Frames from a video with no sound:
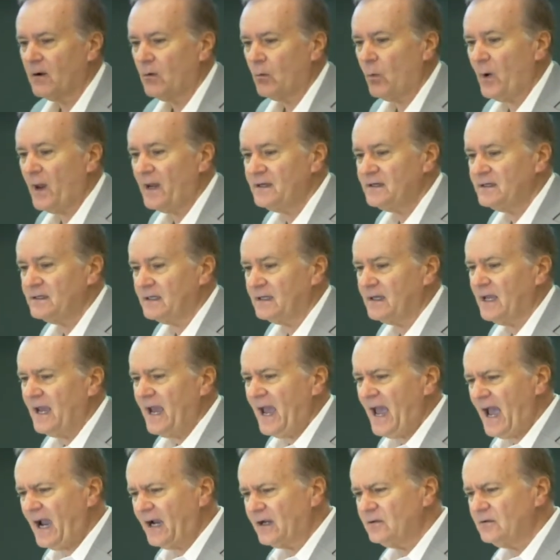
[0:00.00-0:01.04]
Wendy,
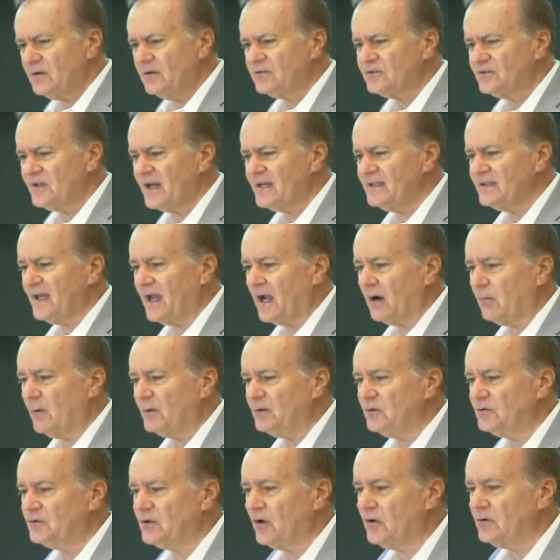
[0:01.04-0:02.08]
how can you say that
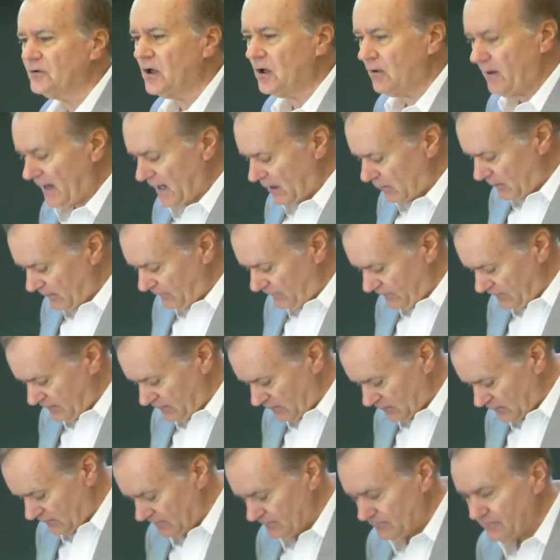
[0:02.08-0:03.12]
when you don't know how we
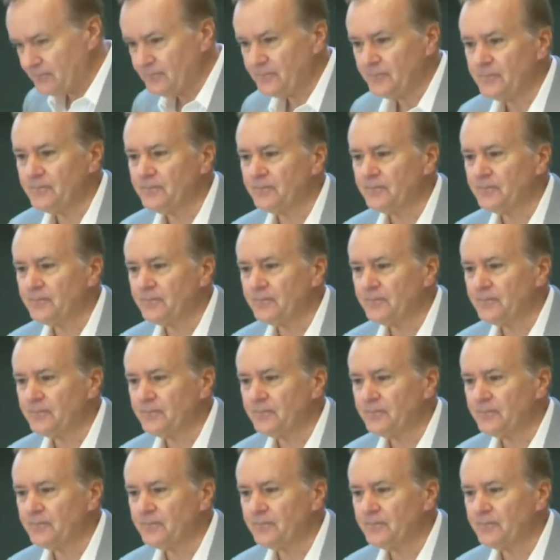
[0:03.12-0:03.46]
feel?